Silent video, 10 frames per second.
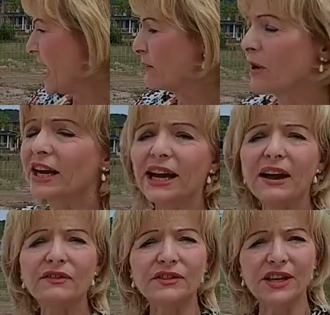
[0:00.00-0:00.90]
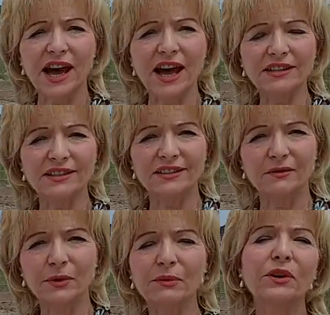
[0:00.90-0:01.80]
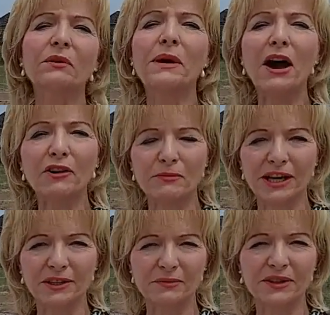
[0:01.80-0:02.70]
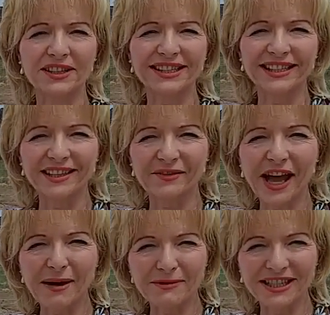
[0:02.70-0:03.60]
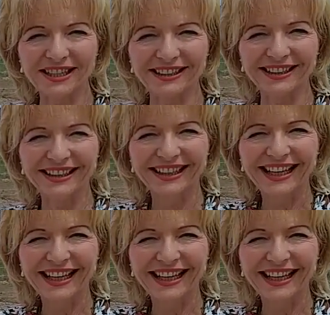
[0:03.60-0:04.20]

And right after that, we were amalgamated with the City of Hamilton.